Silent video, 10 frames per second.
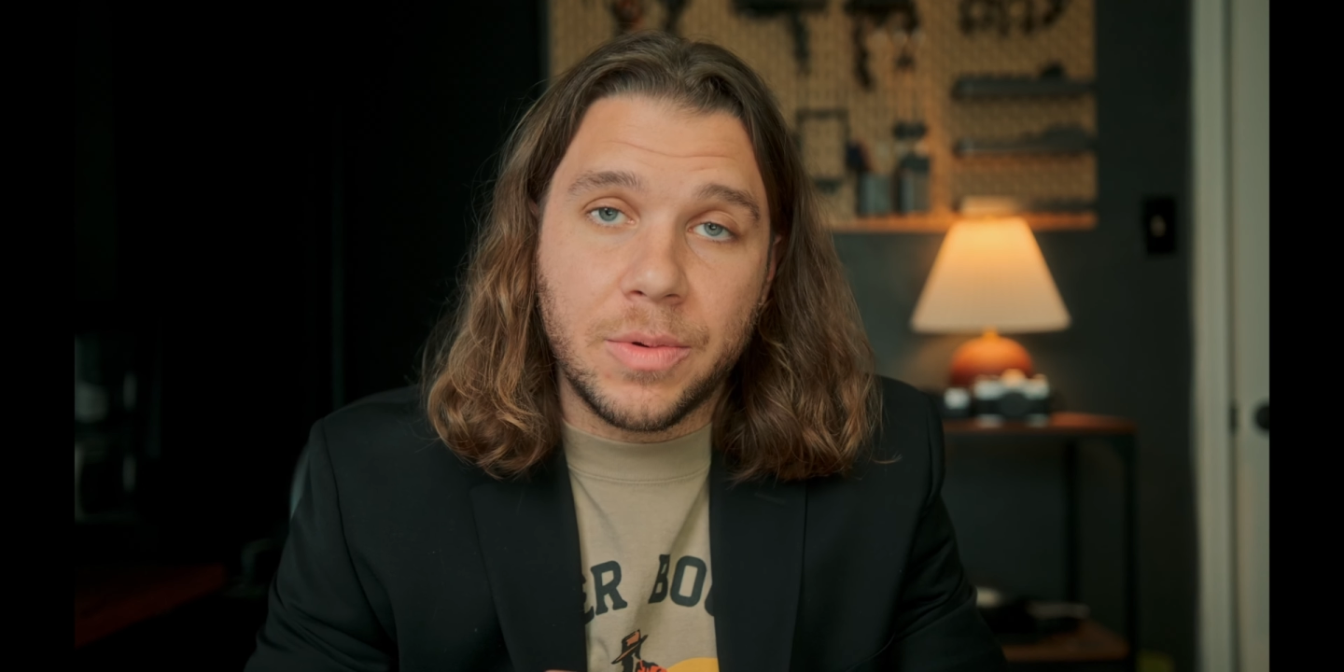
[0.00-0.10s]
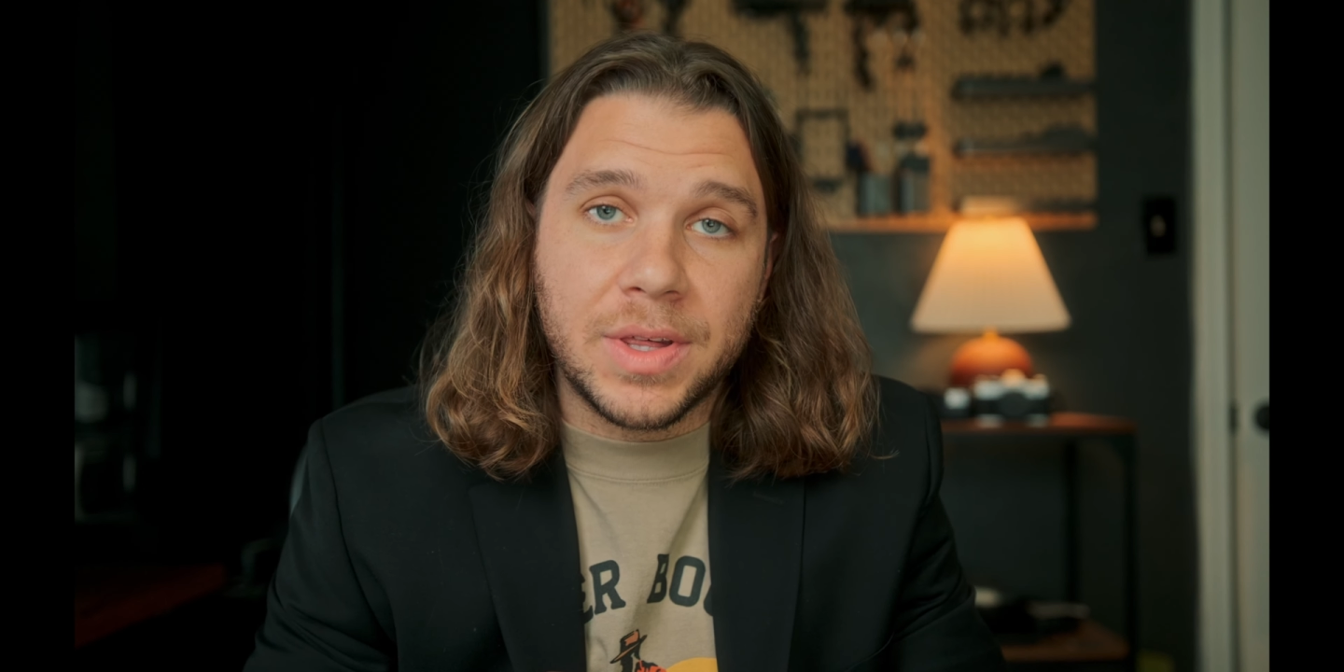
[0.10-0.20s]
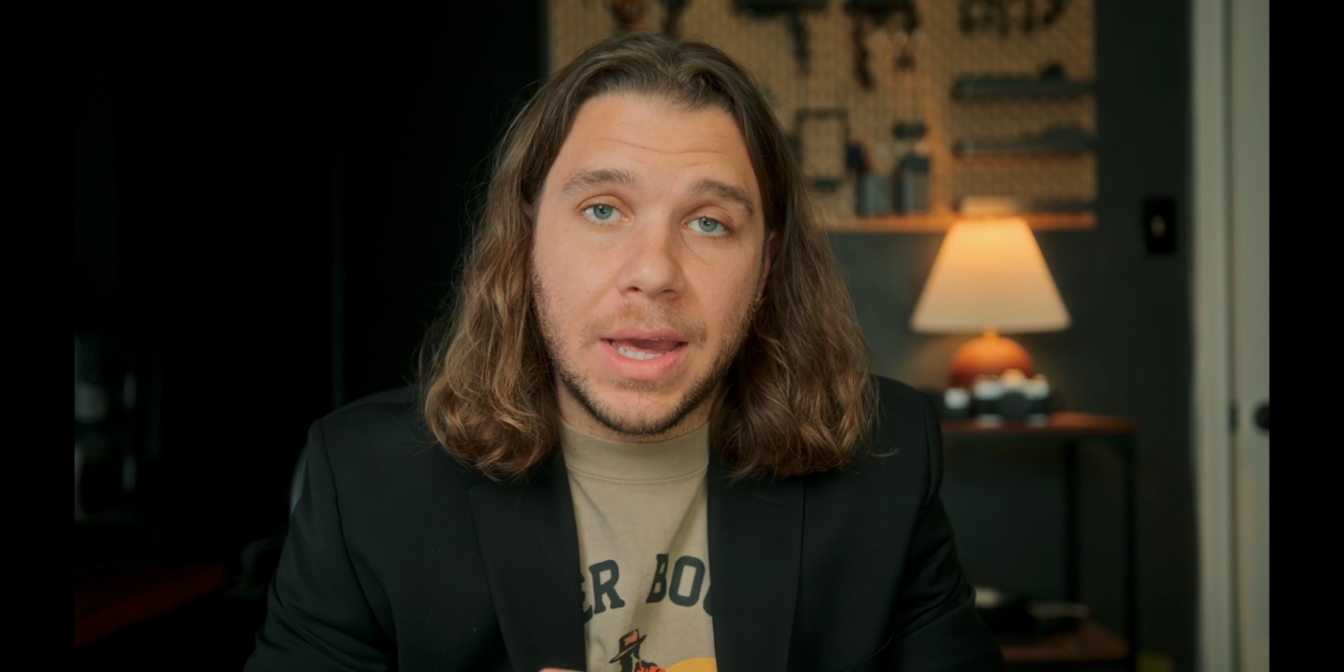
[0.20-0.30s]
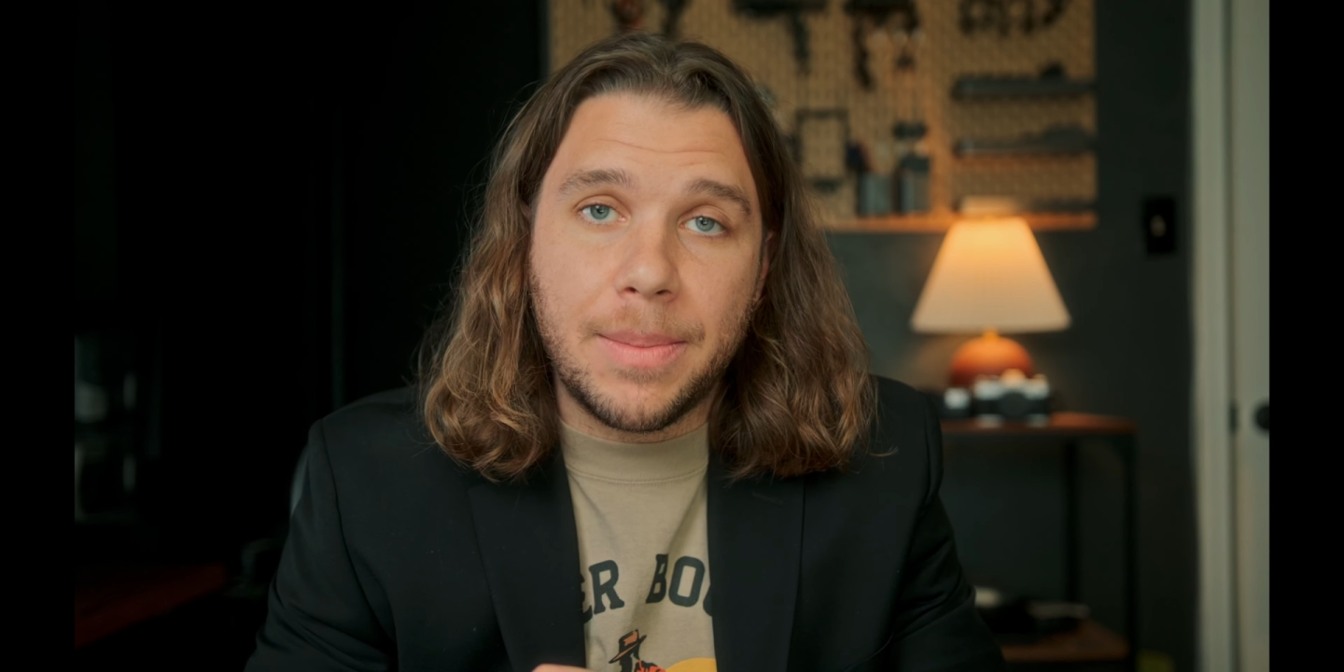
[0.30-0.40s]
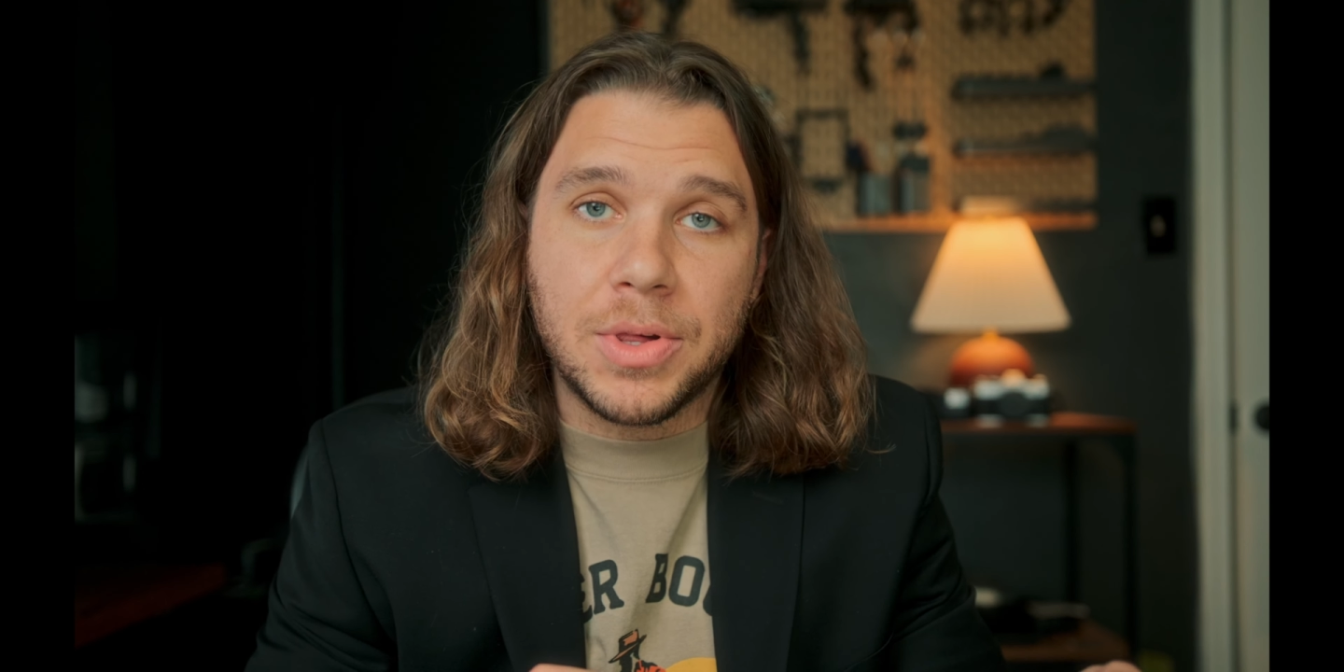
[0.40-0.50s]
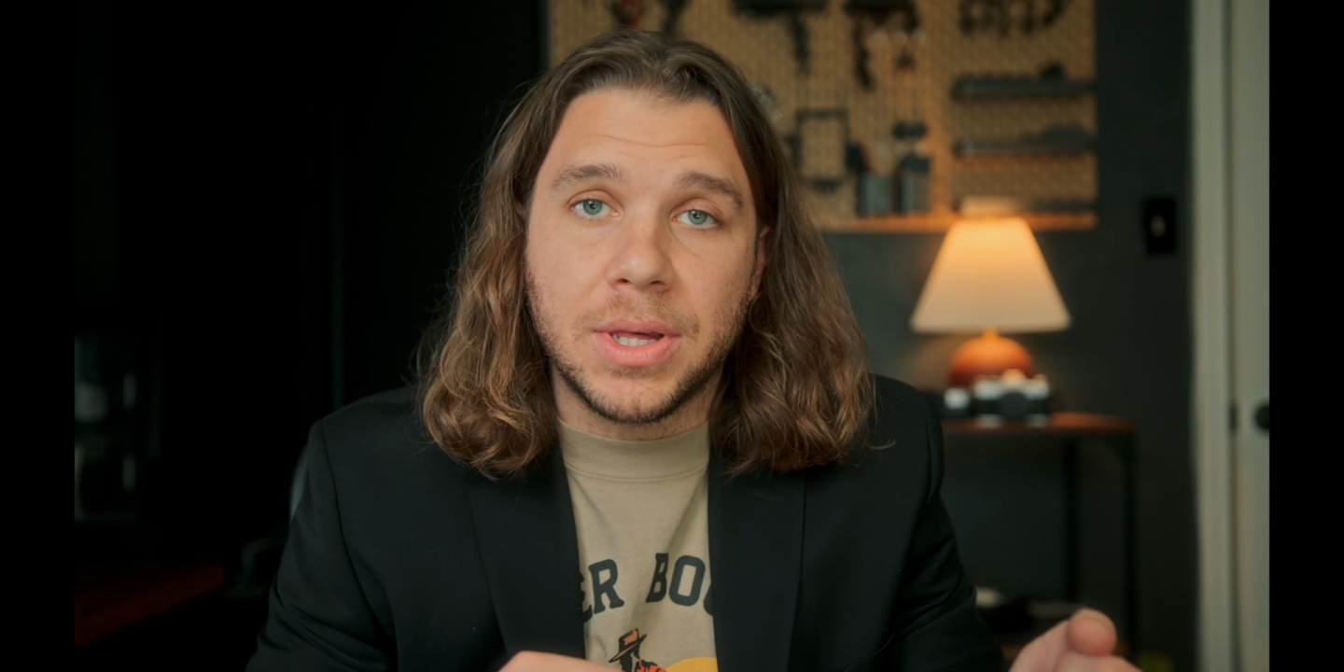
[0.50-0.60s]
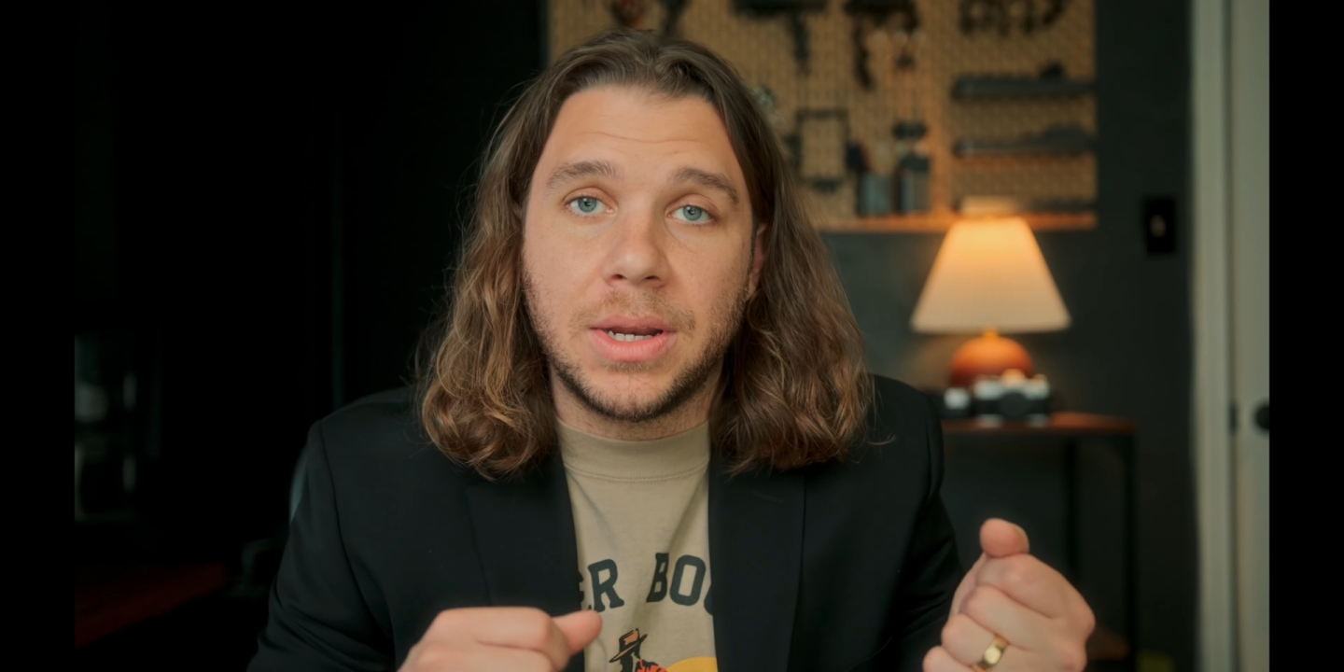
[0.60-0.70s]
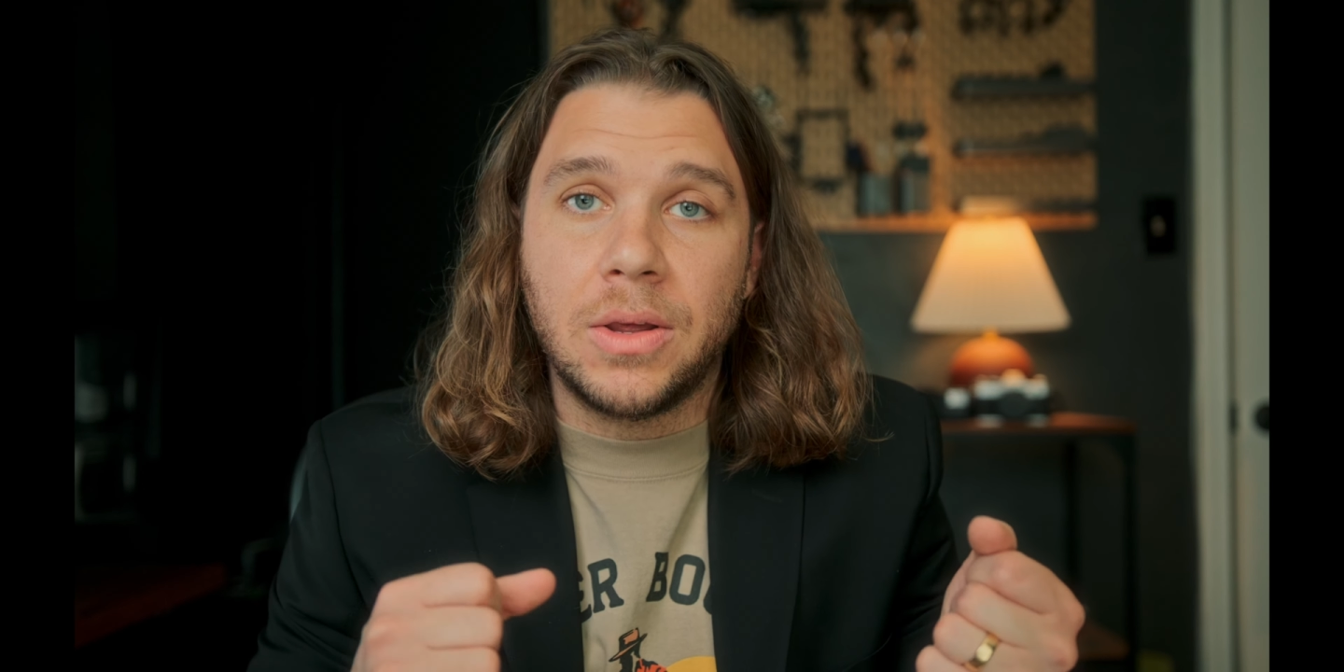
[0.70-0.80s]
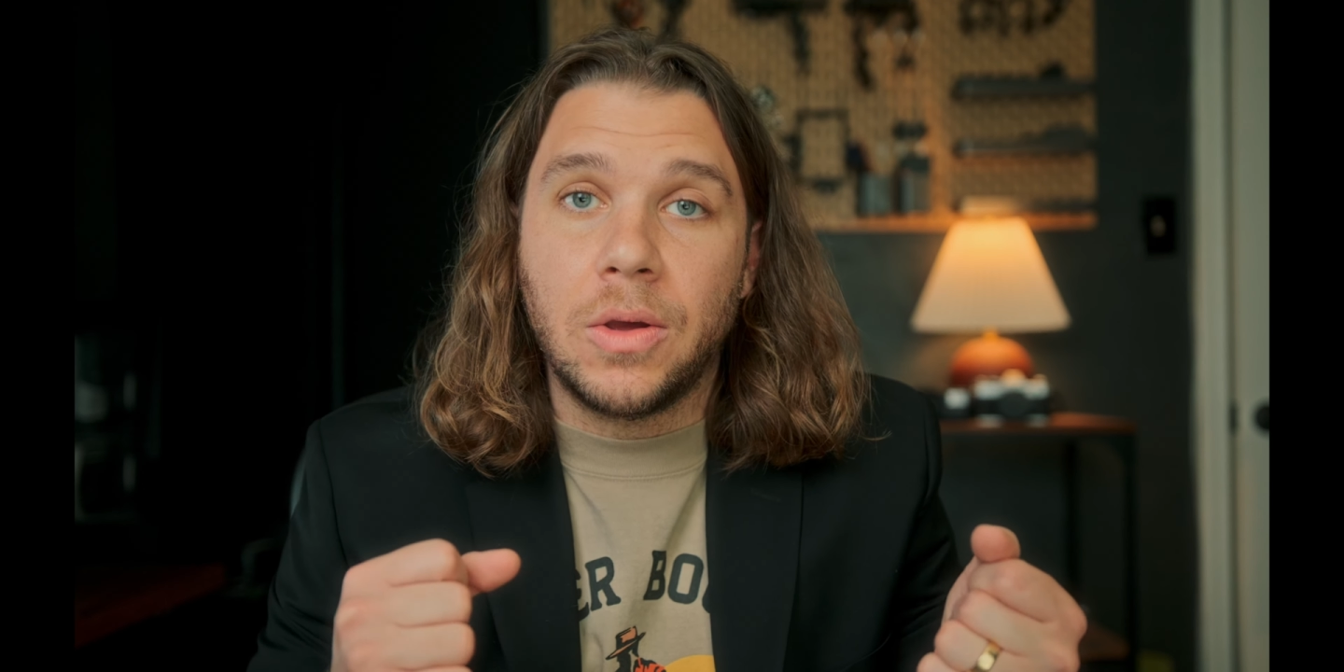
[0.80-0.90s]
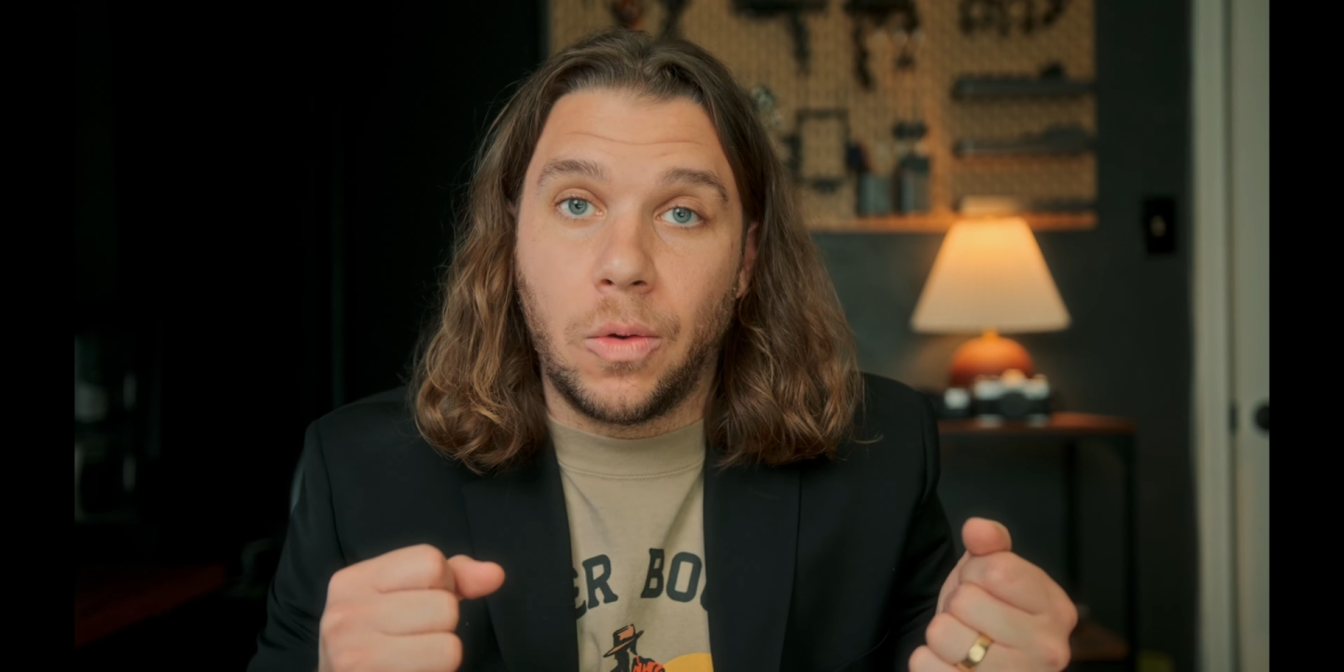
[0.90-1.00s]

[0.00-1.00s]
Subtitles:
reception,